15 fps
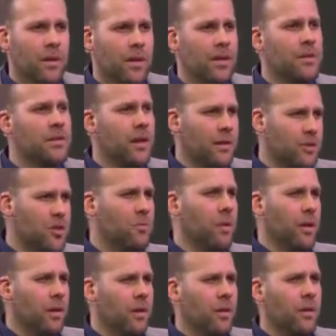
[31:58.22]
He's touched me.
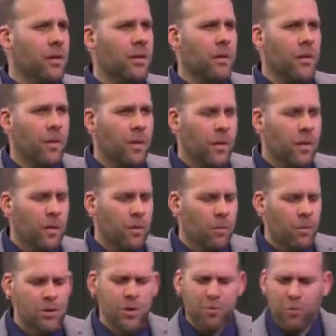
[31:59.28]

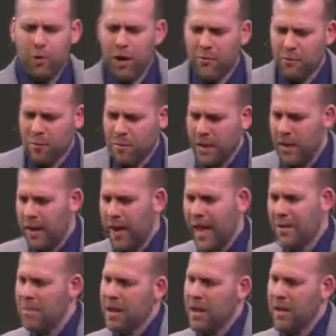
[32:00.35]
Would you pray for me that
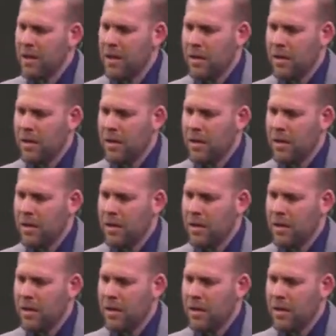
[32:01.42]
I'd make